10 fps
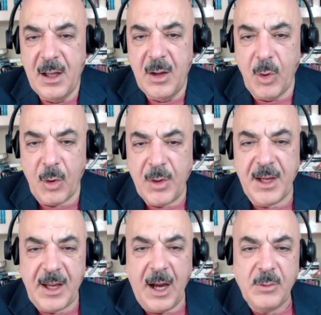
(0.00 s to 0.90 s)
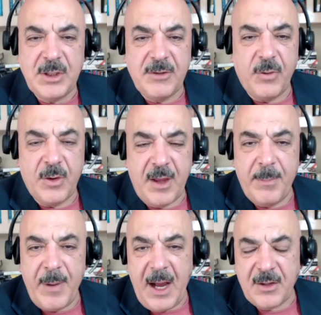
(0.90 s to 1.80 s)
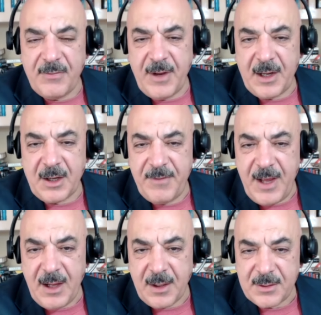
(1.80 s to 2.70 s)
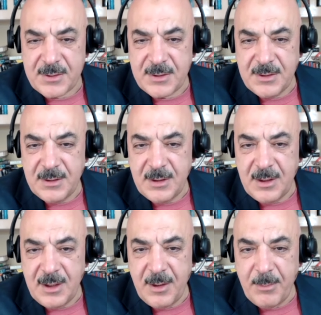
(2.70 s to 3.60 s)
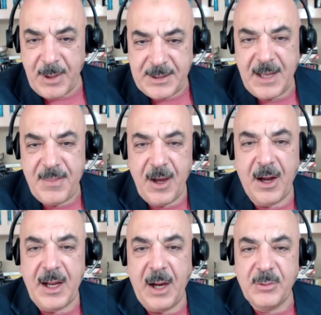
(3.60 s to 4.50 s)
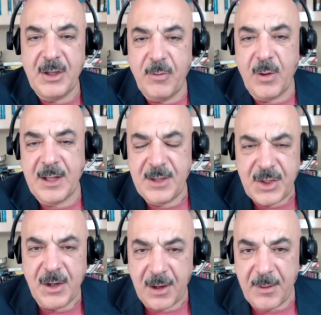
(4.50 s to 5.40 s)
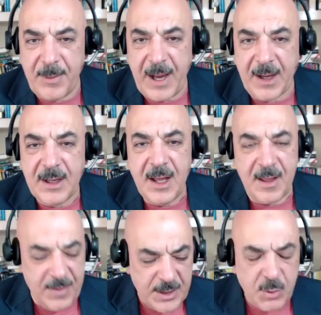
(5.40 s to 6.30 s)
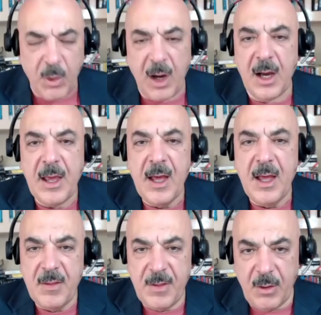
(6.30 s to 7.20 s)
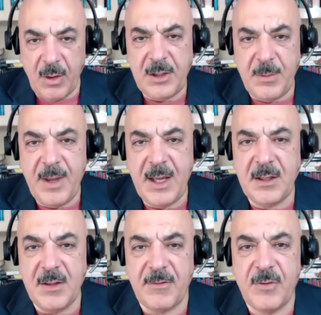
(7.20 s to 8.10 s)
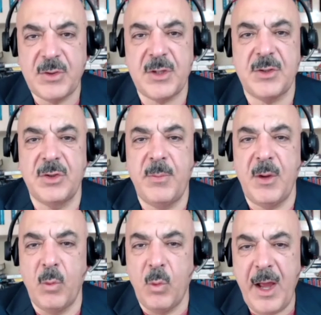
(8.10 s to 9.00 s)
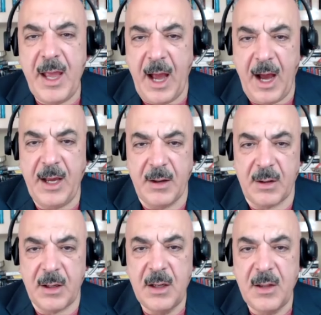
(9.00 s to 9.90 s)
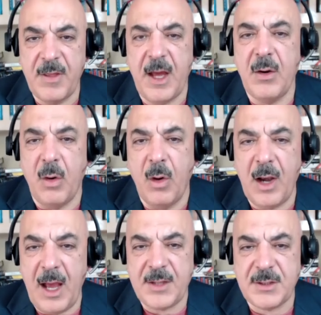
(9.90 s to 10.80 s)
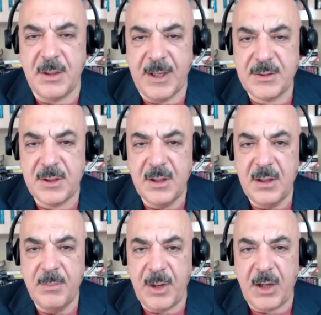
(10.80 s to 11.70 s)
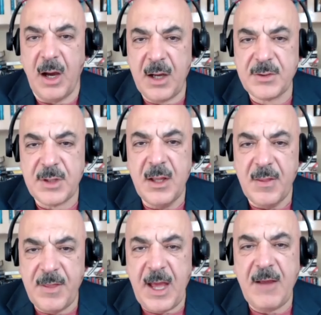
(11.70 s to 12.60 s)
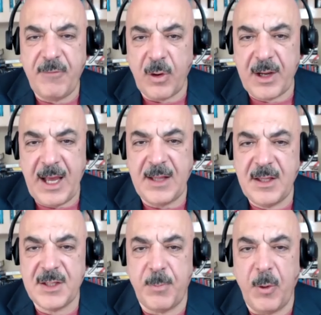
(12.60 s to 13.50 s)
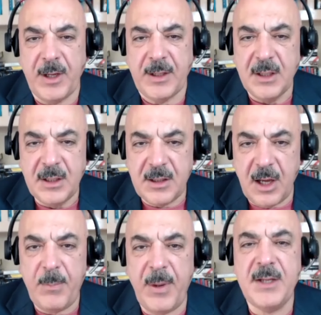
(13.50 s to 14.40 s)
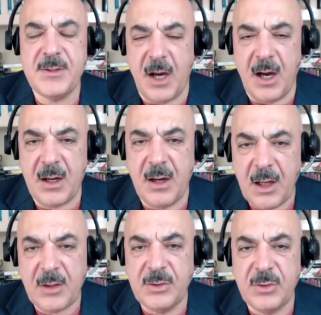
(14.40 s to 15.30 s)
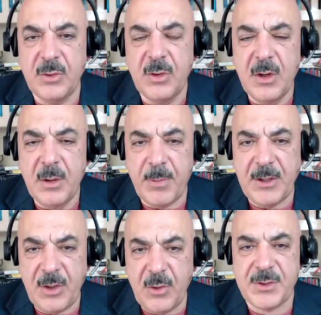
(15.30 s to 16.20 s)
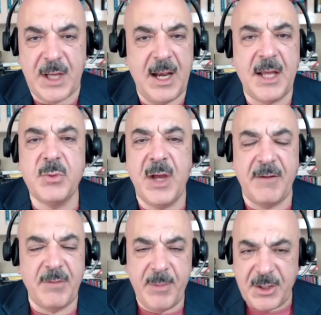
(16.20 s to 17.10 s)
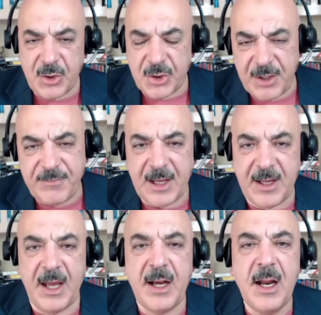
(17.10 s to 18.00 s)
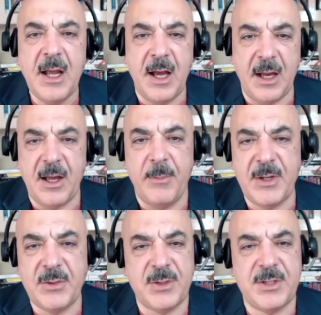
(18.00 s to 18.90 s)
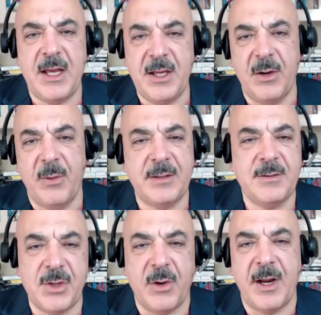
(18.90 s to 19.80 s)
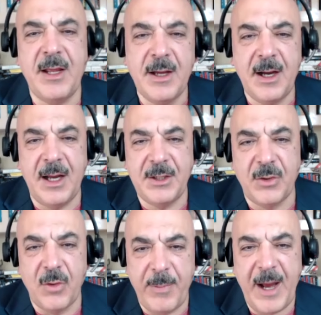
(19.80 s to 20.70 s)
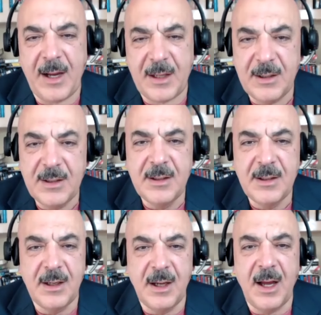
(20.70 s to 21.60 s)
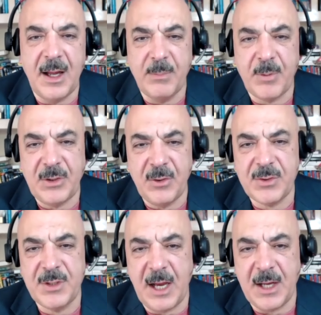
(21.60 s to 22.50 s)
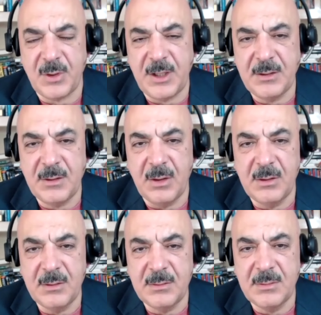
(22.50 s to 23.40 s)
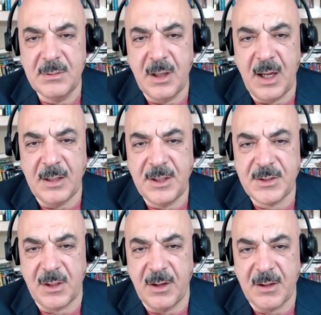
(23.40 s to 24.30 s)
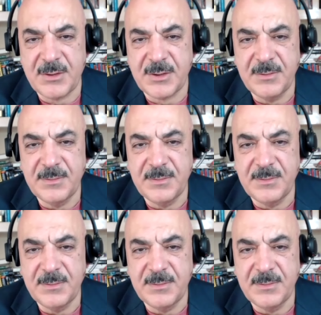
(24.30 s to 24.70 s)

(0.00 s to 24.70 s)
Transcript: We already counted for the impact of electric vehicles, but yet they are counting for additional impact. And that's why the oil demand in the future is going to be way higher than all estimates, because they forget this point. Companies are not going to produce unless we have a major shift again, and companies will say, you know what, sorry, I need to go back and produce gasoline and diesel cars.